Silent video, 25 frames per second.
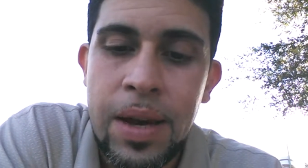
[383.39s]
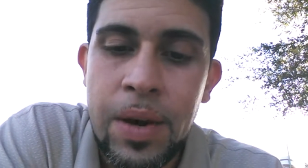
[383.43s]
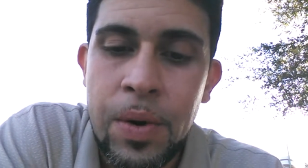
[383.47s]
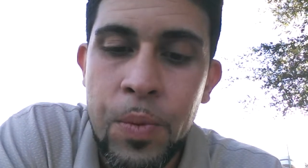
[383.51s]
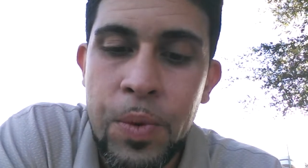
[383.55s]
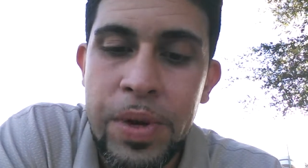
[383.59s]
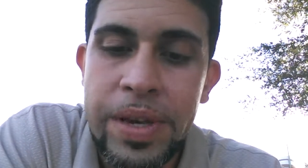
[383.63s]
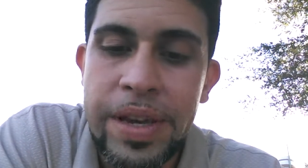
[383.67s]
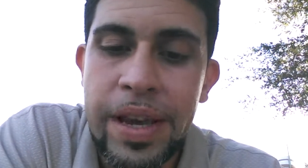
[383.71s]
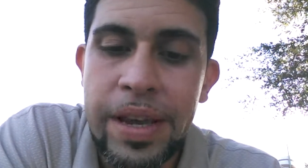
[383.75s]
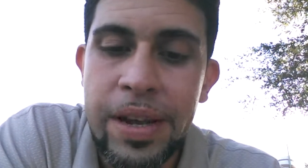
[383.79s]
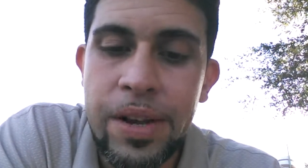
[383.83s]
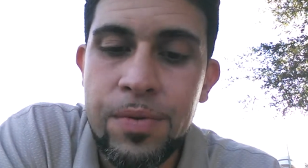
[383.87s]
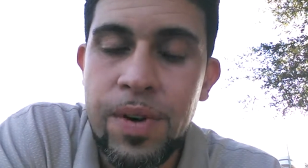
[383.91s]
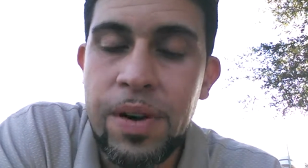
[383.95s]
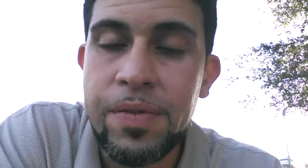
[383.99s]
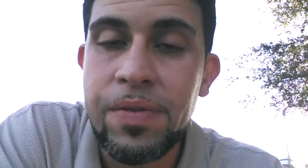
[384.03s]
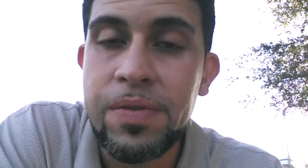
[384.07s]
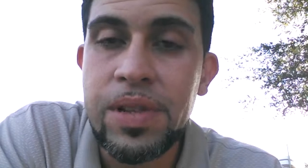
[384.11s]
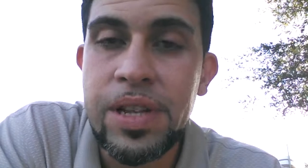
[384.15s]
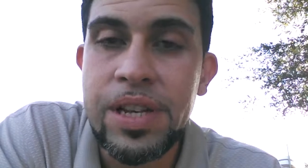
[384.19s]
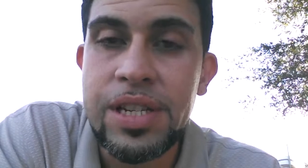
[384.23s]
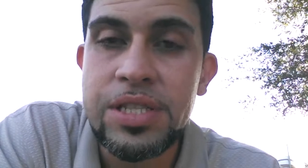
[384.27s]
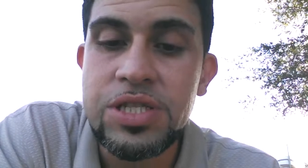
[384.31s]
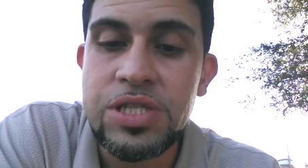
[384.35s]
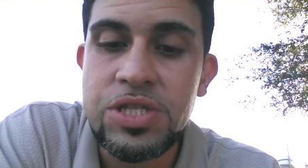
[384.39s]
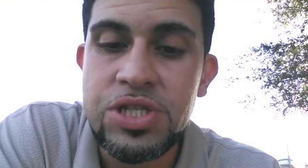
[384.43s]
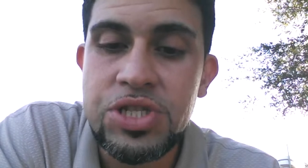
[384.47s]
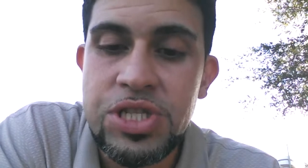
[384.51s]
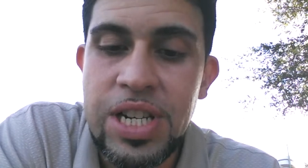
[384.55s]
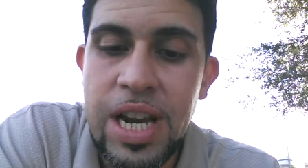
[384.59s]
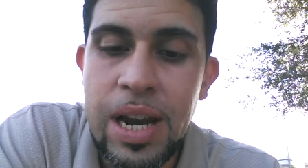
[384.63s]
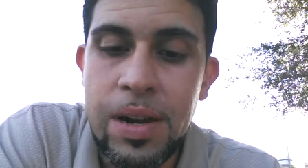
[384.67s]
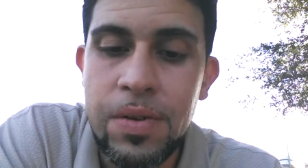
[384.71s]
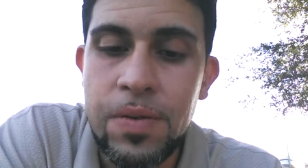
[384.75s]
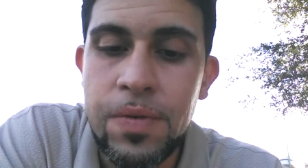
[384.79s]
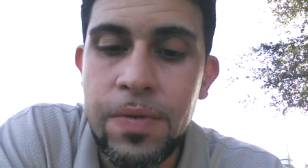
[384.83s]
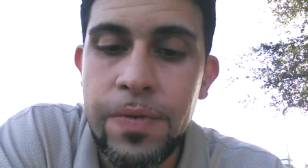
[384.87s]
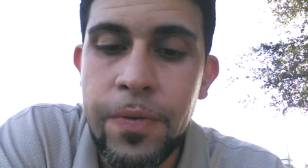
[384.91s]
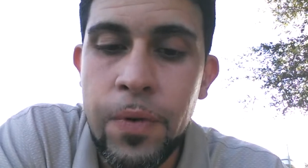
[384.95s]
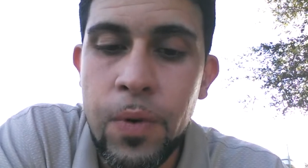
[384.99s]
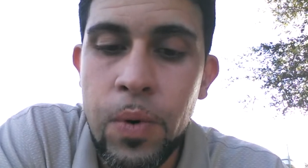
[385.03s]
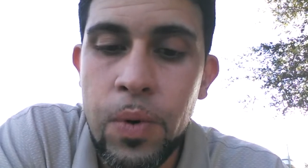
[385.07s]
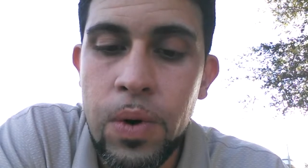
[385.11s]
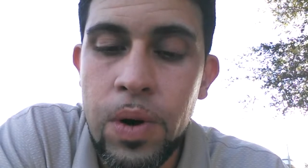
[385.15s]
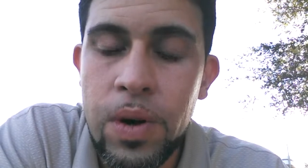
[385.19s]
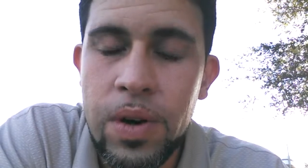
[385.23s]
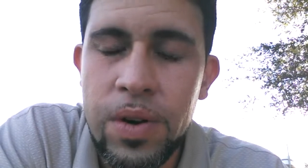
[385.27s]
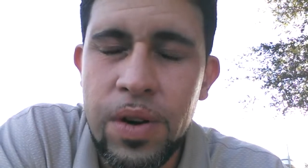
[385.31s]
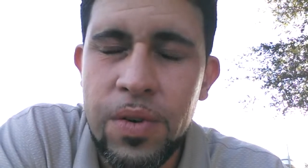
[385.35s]
we get in Revelation chapter
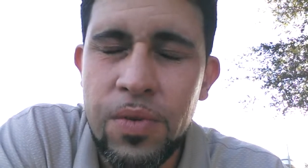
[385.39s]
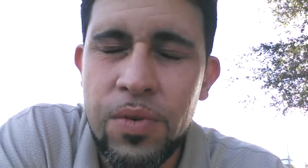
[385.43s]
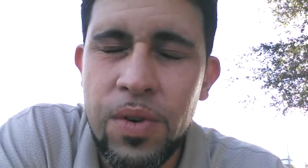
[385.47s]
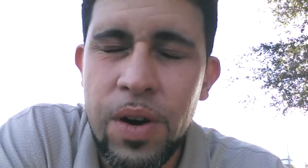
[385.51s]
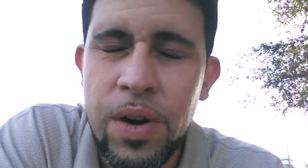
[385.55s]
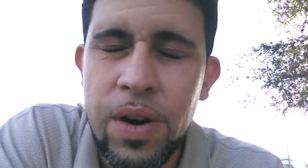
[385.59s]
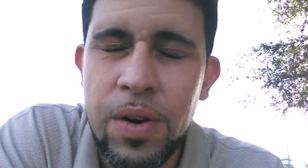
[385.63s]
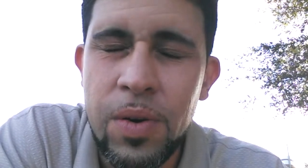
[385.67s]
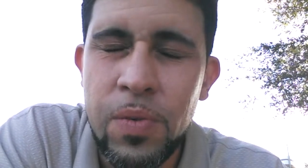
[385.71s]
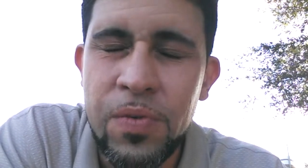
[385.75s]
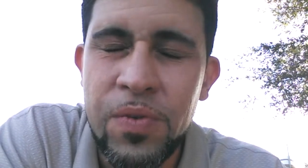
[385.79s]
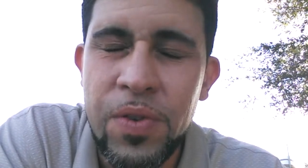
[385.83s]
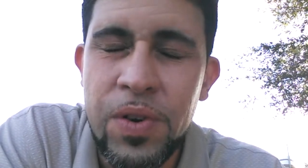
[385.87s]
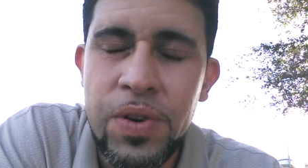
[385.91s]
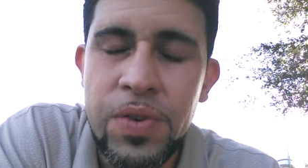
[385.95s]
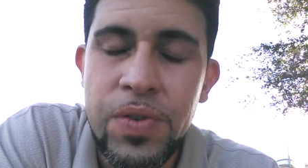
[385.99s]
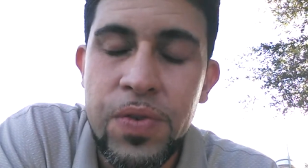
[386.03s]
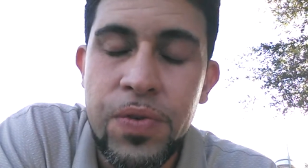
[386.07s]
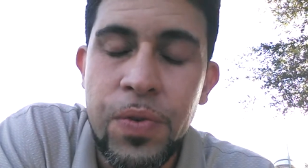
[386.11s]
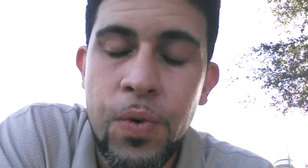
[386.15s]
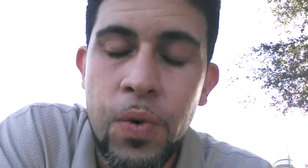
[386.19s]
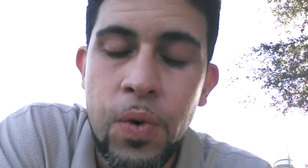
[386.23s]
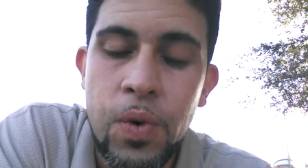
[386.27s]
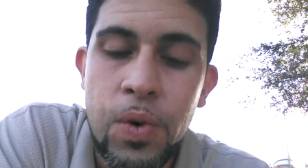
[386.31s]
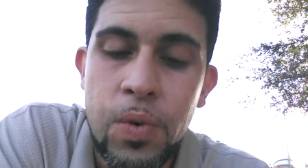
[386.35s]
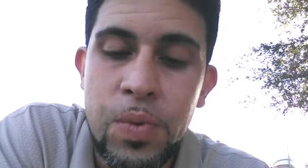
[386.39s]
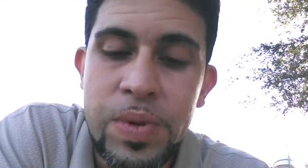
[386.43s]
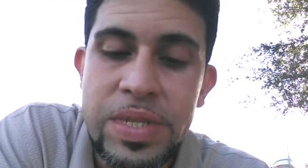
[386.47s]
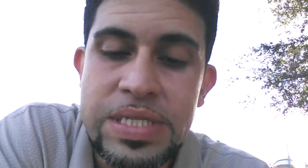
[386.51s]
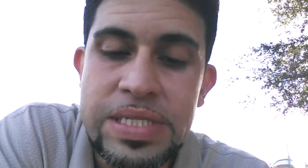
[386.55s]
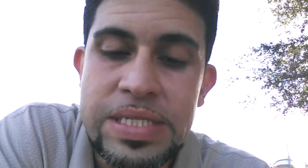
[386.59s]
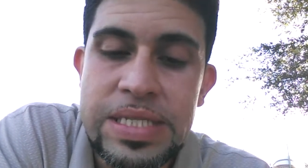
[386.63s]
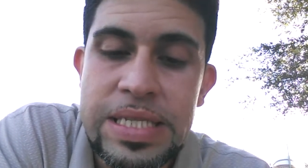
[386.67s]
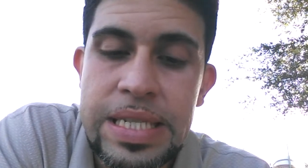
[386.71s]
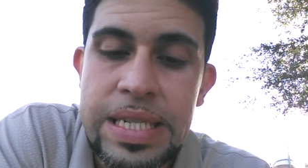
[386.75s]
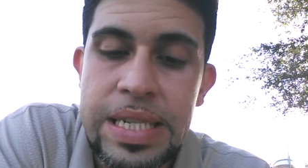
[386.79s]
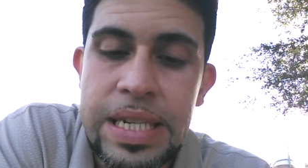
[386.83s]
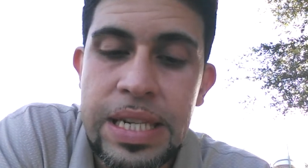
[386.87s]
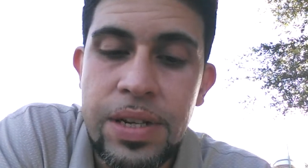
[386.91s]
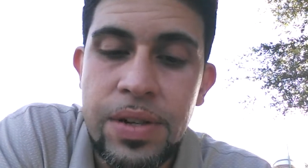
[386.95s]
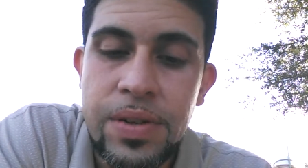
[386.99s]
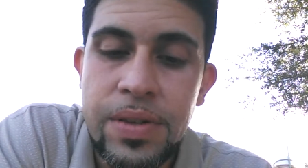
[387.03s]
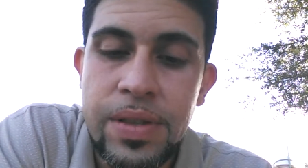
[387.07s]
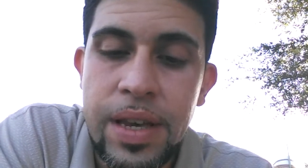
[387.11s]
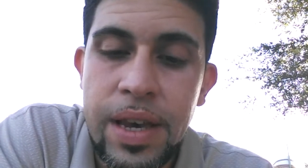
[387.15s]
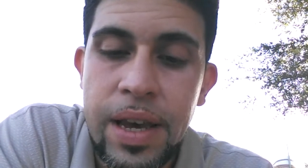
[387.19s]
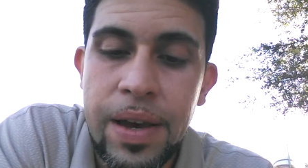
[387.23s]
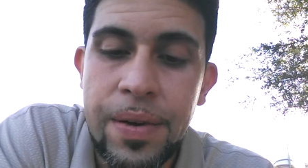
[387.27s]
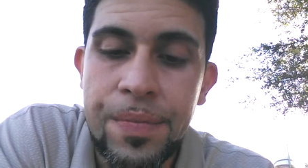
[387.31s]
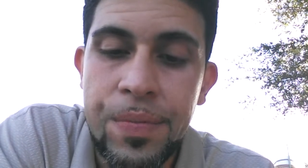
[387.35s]
4, or, uh, uh, verse 4, we see
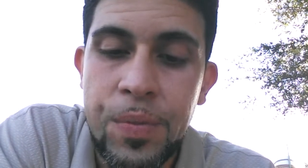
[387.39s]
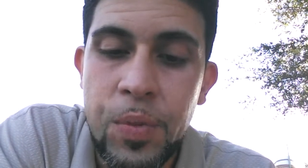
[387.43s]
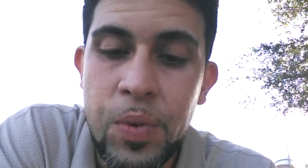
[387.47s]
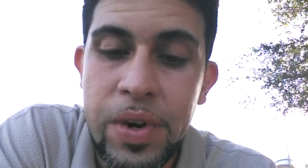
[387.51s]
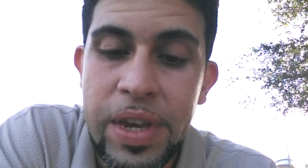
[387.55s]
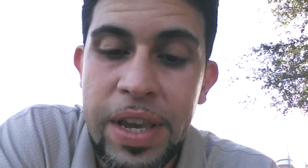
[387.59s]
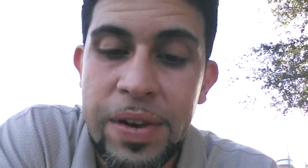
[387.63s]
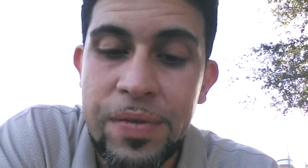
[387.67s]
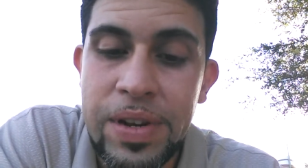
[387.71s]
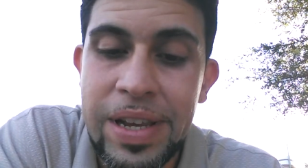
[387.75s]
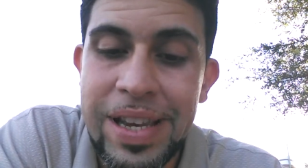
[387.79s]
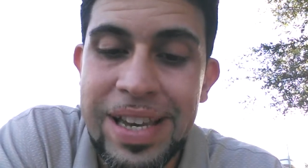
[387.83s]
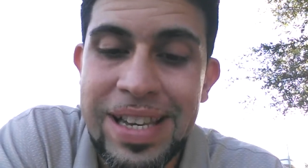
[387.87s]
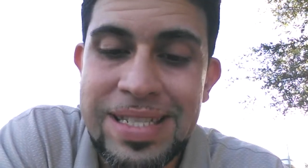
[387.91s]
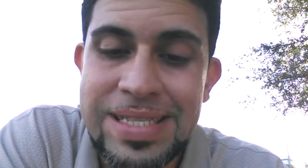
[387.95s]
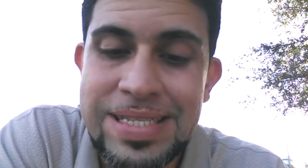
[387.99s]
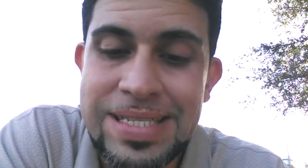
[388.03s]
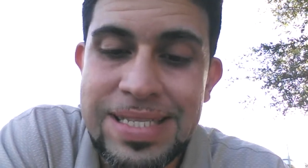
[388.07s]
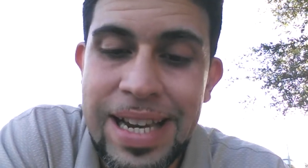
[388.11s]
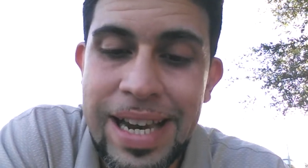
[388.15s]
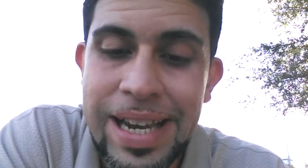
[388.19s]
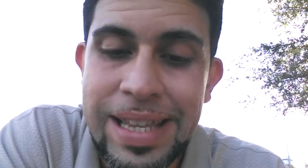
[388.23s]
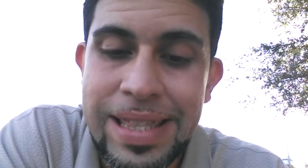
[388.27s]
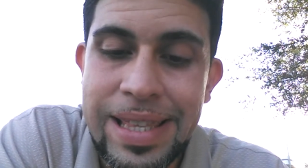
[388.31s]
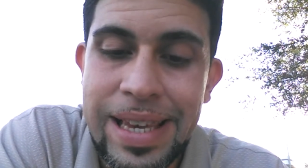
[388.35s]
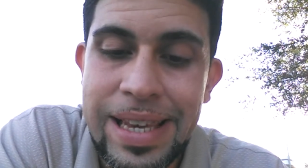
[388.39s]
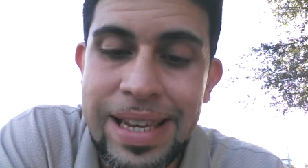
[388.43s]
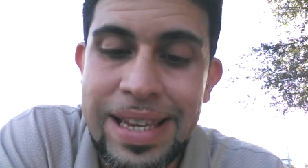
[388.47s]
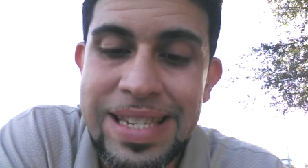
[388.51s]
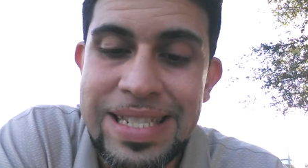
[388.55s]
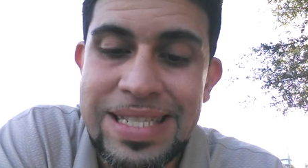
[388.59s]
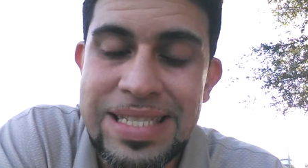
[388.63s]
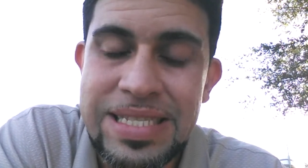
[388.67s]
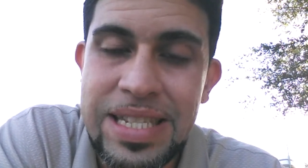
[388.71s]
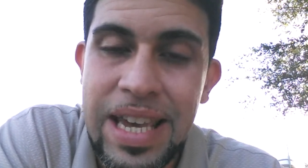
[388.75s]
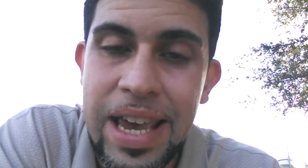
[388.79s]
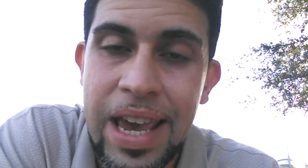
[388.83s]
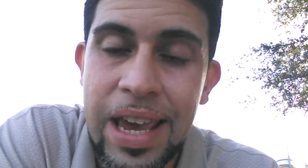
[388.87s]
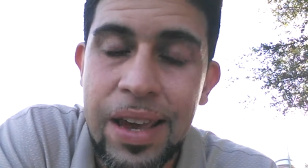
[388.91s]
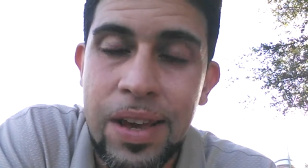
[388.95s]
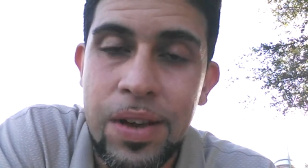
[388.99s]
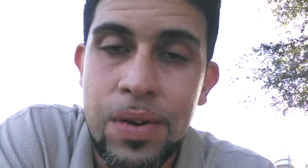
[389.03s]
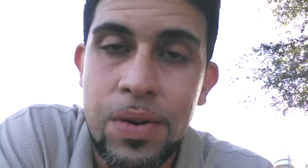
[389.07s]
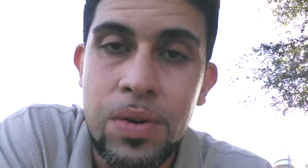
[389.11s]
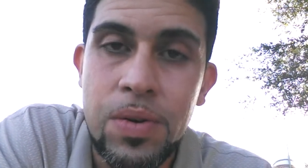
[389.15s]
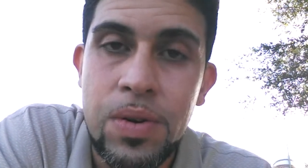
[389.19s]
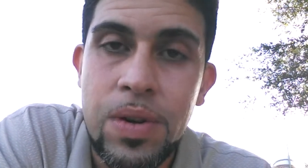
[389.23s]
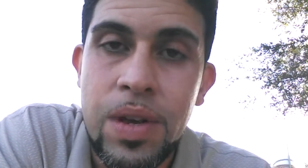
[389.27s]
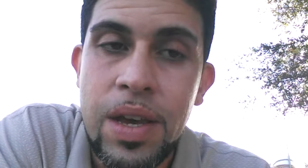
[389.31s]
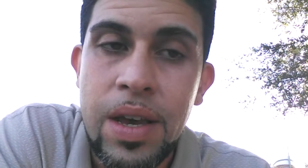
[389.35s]
here that we're given an insight that his
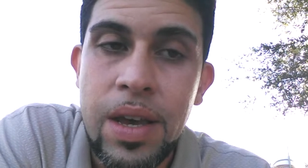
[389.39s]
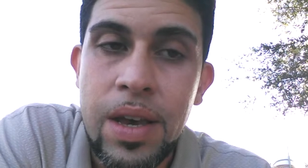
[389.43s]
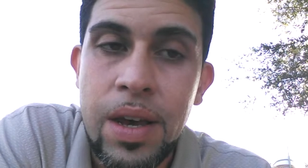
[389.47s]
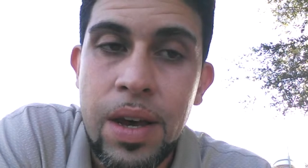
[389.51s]
tail,